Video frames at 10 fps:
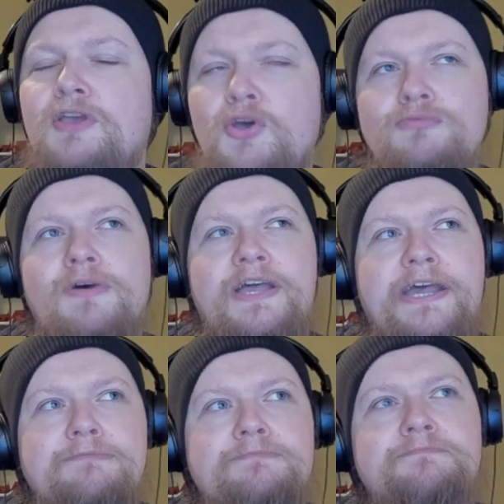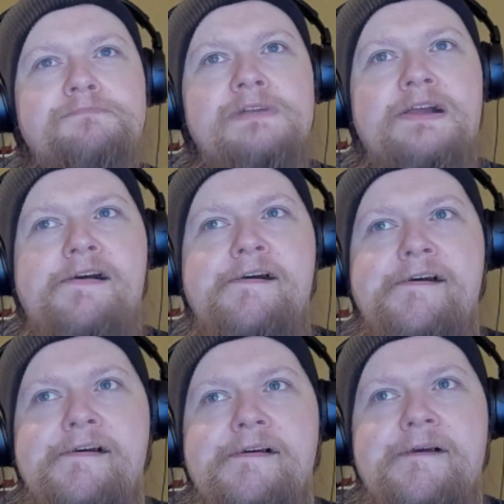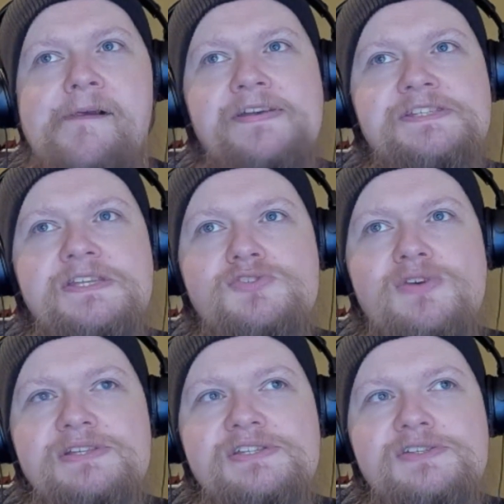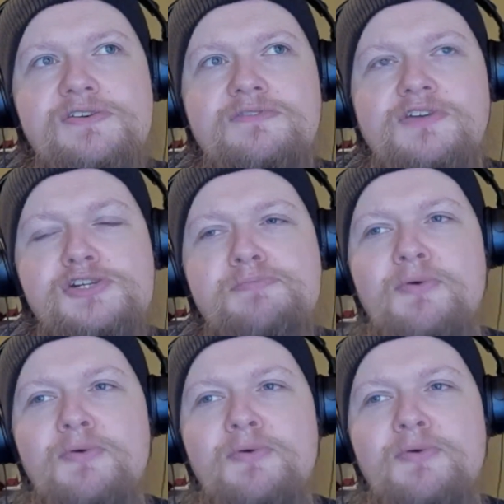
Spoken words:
Cool. Okay. He's still trying to sort of dodge,